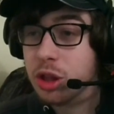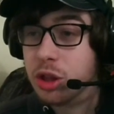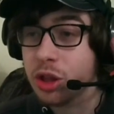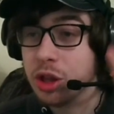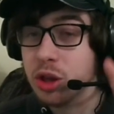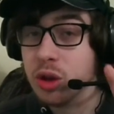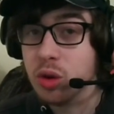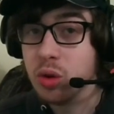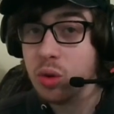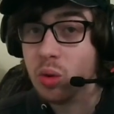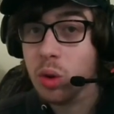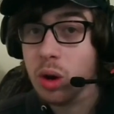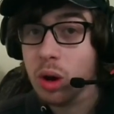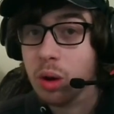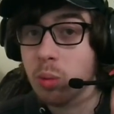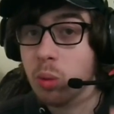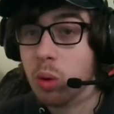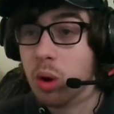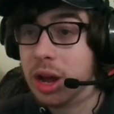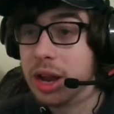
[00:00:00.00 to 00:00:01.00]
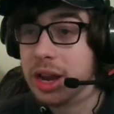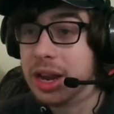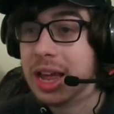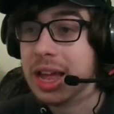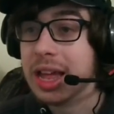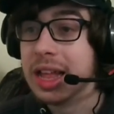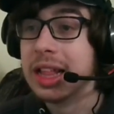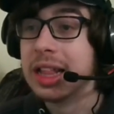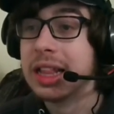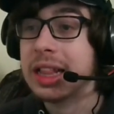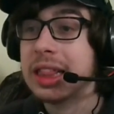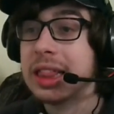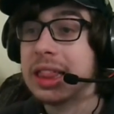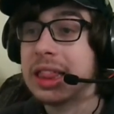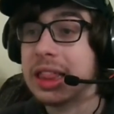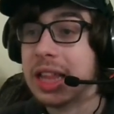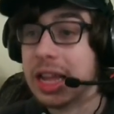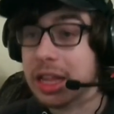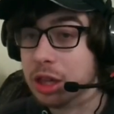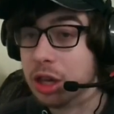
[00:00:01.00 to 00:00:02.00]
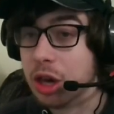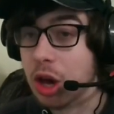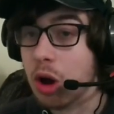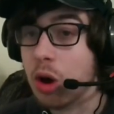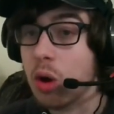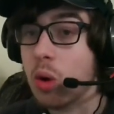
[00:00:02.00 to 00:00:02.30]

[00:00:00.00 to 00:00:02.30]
2, 1, let's go.